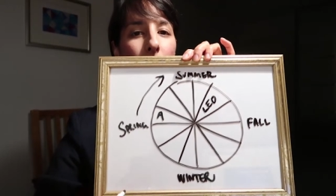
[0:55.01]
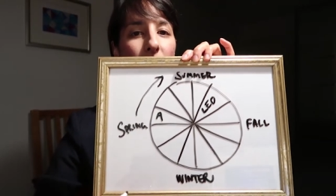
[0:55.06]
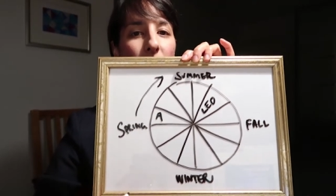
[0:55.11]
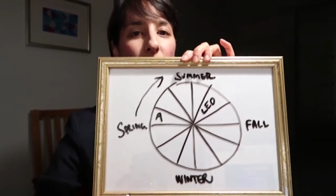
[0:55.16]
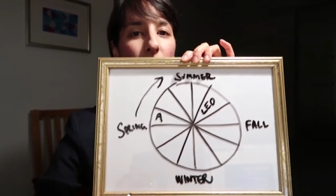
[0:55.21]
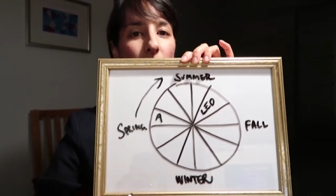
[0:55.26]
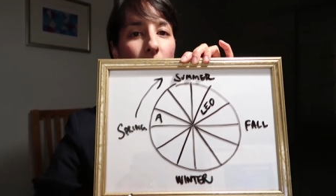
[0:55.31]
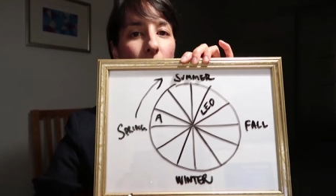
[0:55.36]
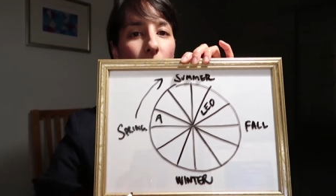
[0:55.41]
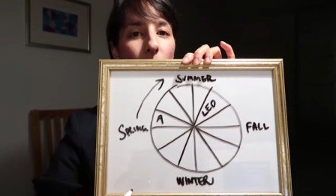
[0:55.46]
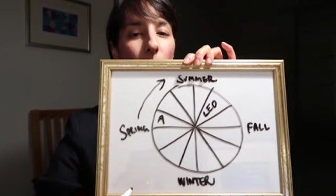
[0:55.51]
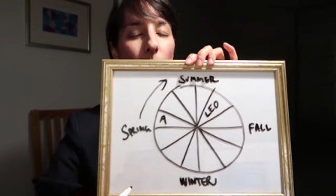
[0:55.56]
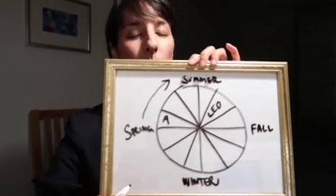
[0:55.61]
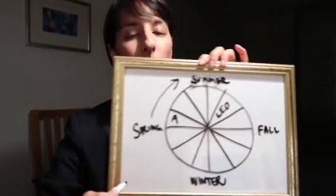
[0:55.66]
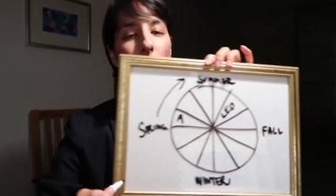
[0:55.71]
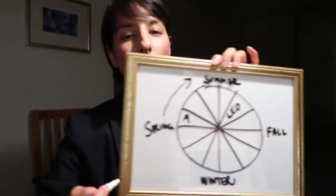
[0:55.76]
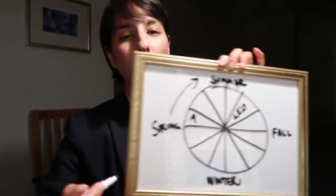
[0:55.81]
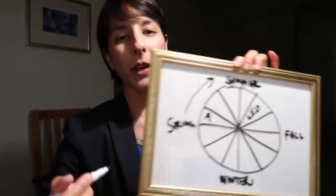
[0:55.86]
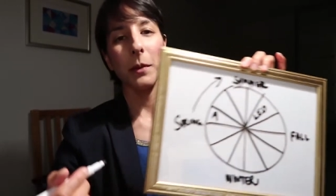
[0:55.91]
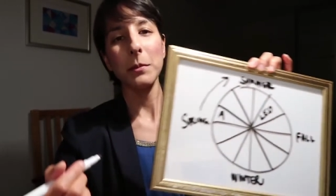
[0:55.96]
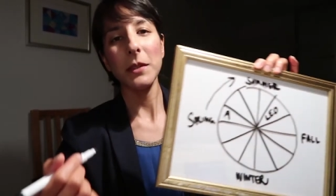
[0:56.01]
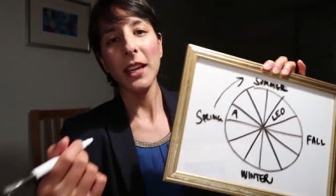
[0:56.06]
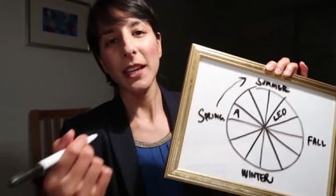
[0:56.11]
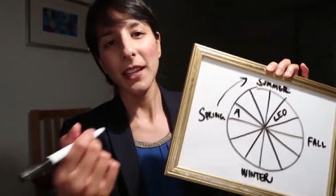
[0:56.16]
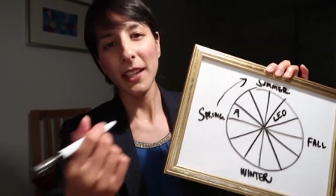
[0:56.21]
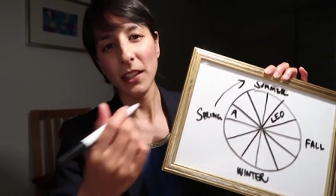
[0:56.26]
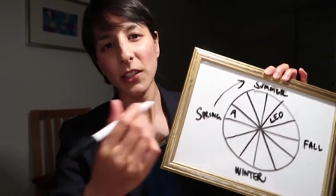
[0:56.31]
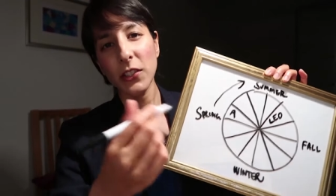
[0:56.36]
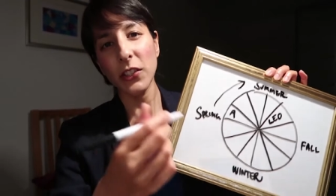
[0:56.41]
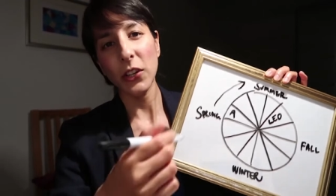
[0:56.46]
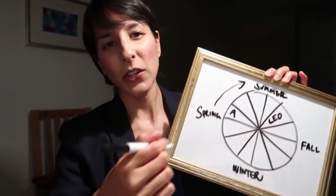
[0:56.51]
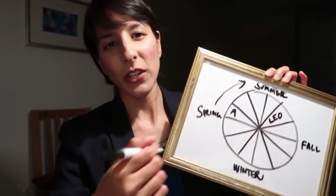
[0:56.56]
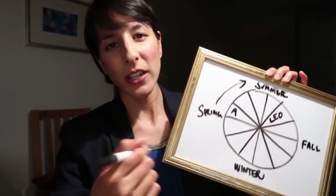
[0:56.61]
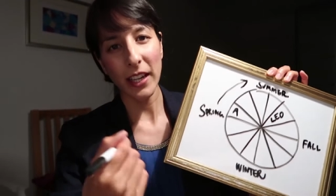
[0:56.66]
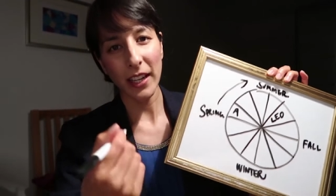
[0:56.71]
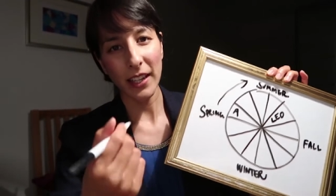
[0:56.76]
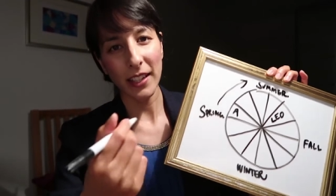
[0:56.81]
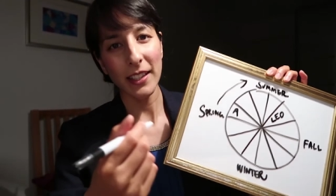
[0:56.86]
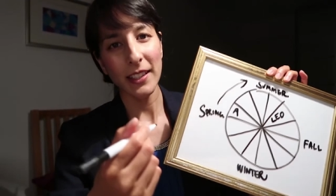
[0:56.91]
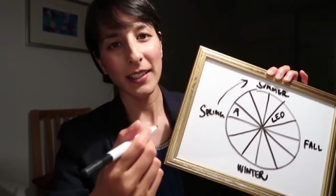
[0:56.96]
So I'm taking the
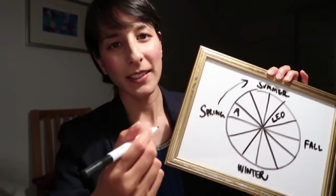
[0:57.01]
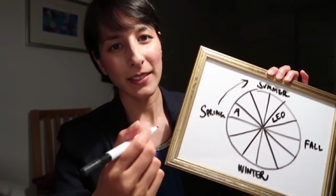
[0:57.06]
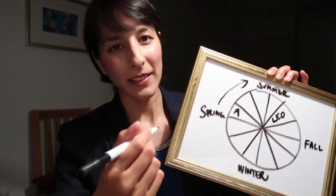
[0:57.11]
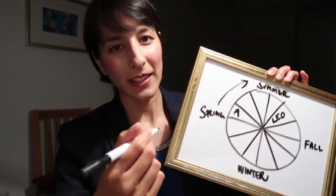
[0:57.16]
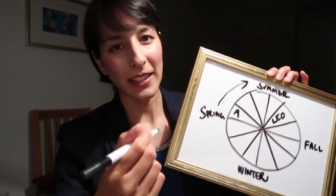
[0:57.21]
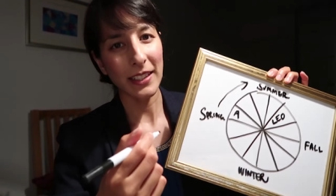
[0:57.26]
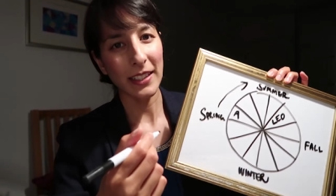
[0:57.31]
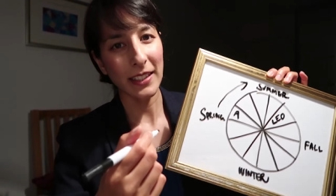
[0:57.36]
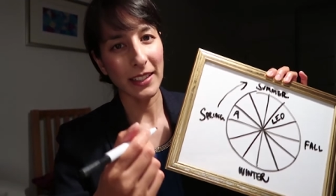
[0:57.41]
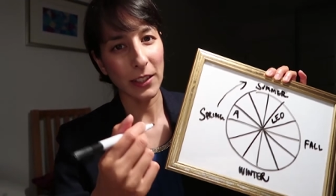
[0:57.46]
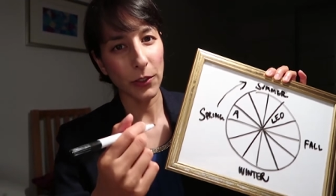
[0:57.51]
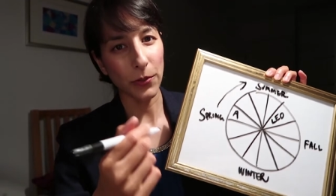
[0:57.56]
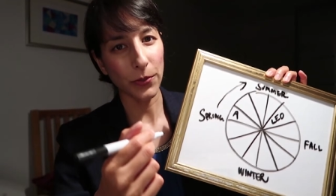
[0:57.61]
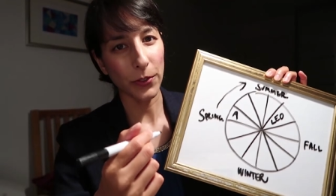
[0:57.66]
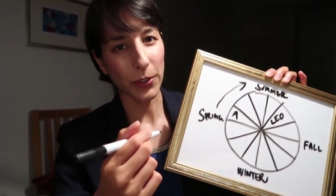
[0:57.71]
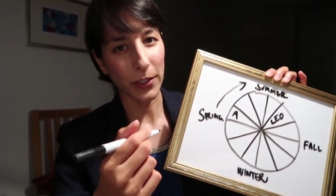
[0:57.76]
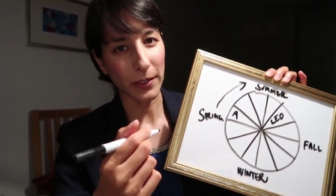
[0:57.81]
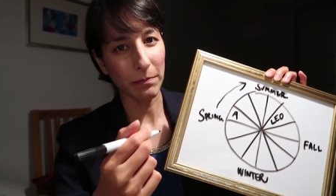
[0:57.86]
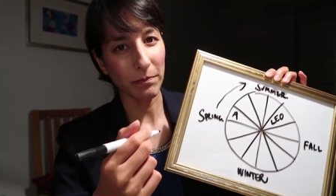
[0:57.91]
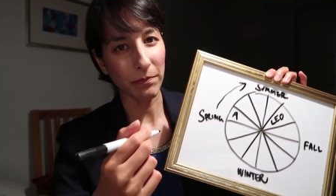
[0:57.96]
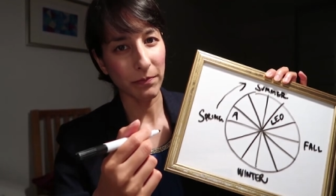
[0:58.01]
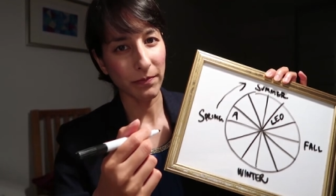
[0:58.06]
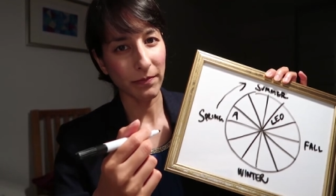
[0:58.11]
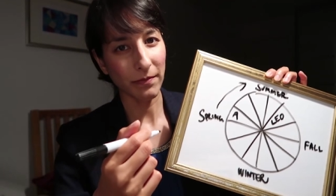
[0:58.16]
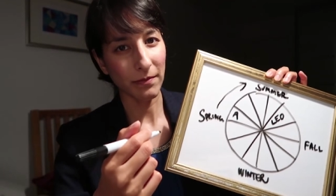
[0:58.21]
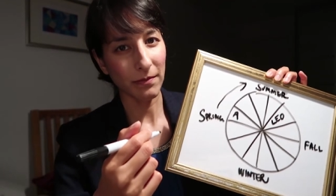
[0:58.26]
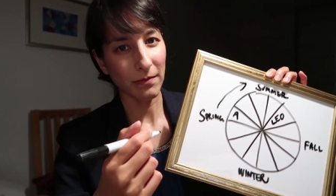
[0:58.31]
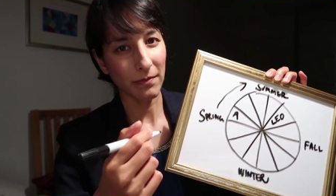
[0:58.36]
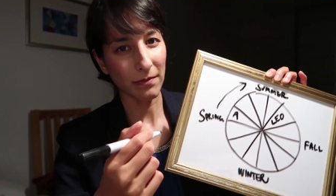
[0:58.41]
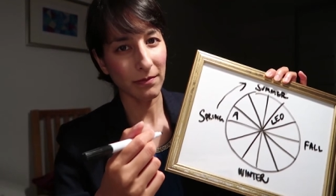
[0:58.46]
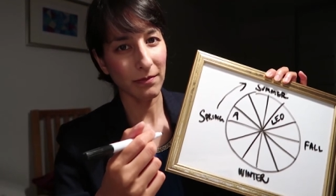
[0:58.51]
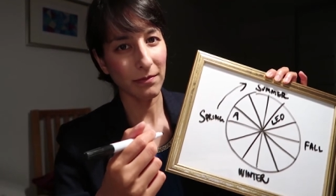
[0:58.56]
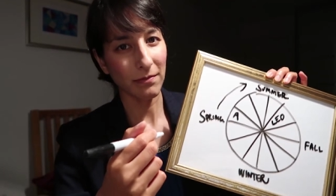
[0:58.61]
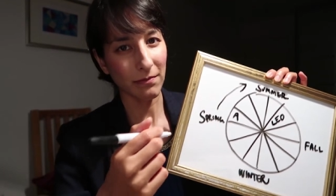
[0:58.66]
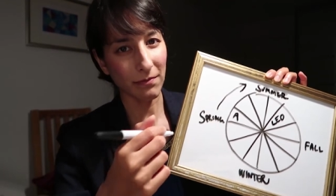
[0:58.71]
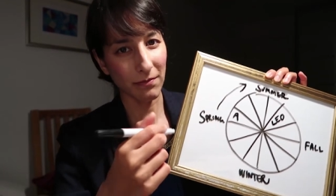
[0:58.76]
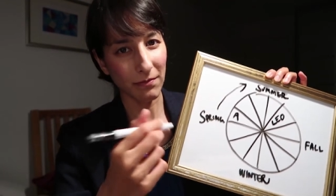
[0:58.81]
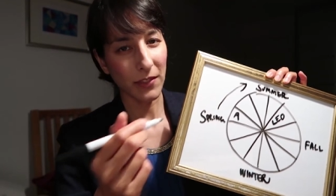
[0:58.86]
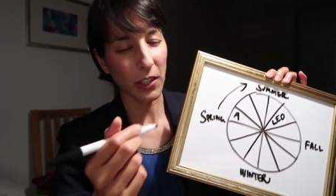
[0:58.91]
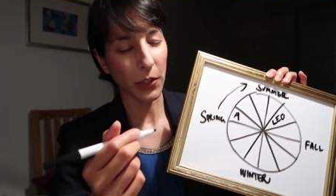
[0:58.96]
zodiac in a different
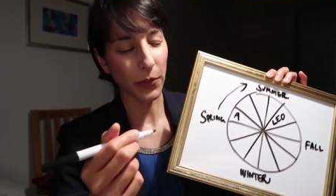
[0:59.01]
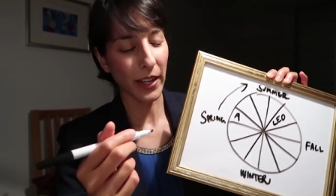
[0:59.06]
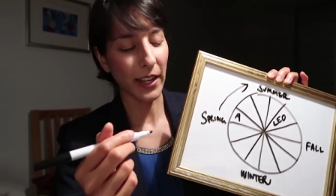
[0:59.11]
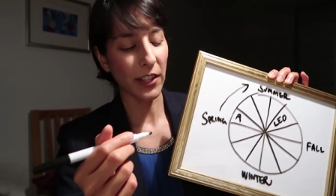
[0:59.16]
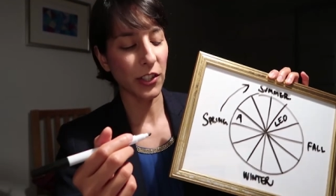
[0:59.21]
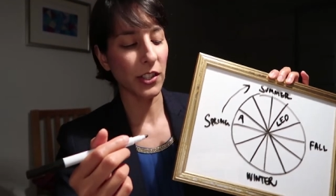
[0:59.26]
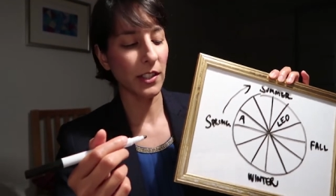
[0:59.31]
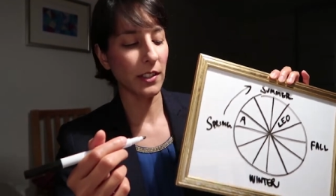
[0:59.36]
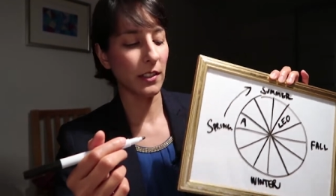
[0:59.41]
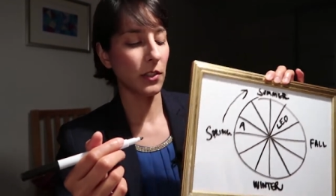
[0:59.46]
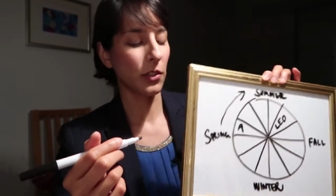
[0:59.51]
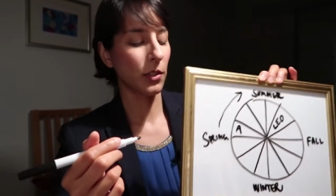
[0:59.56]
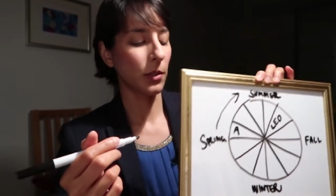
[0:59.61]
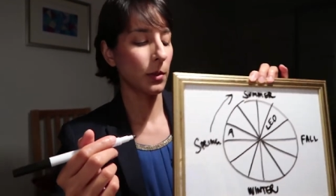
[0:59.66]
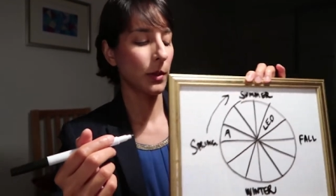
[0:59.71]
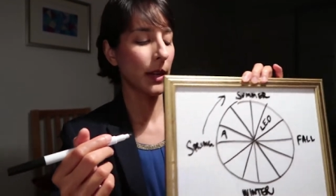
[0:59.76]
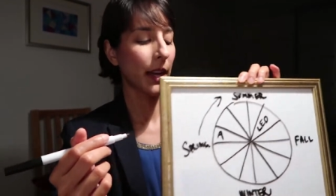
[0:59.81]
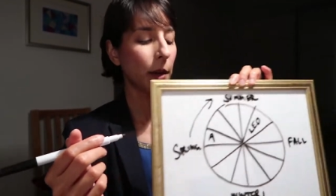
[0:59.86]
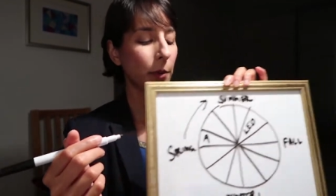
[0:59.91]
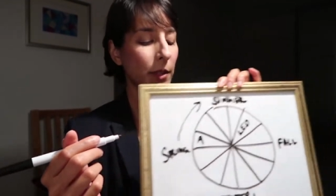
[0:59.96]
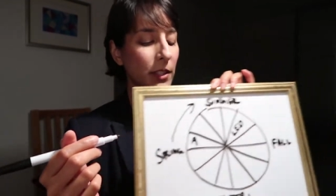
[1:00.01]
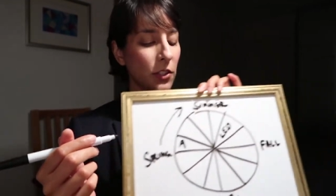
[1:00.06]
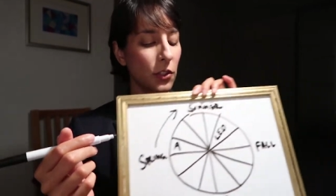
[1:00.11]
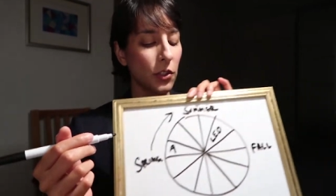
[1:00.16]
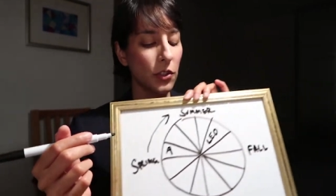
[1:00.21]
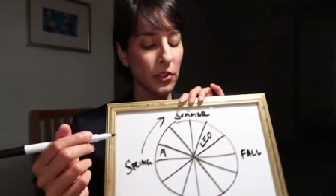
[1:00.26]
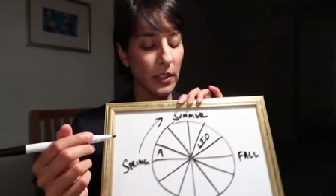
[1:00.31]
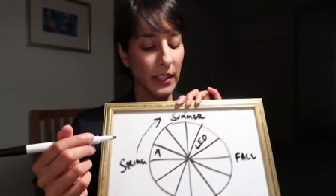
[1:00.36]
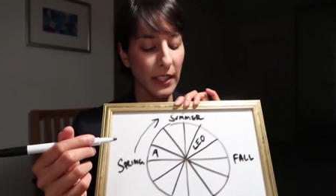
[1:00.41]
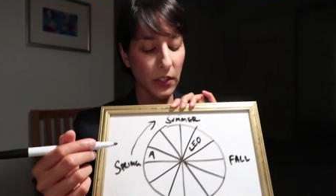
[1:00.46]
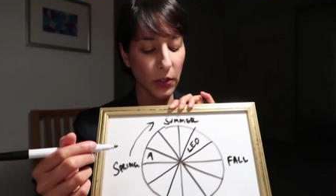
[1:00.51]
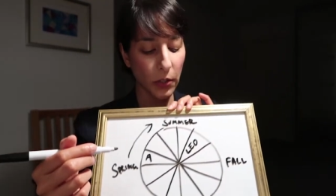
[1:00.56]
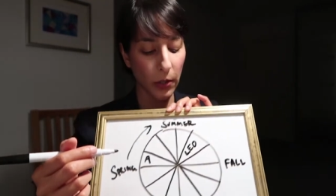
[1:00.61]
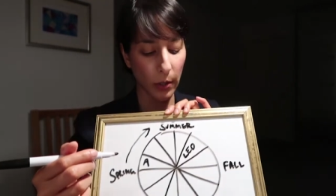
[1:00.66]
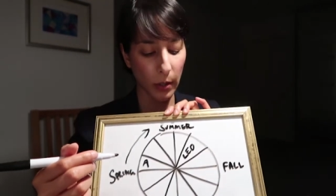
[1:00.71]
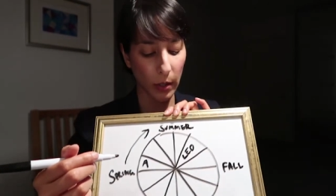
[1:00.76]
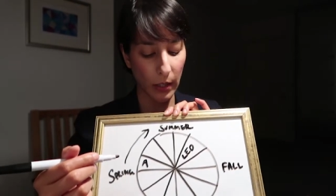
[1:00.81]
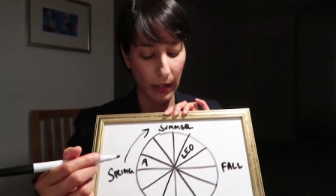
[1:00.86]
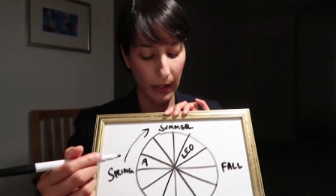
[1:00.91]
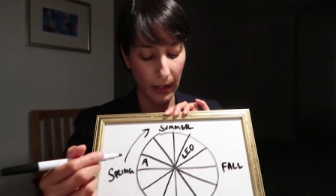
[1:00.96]
direction to how it's usually
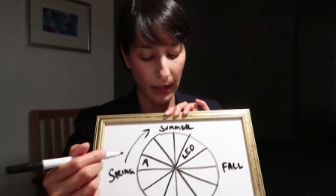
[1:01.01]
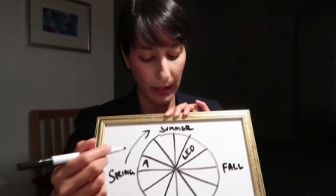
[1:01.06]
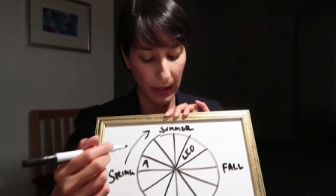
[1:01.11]
taught.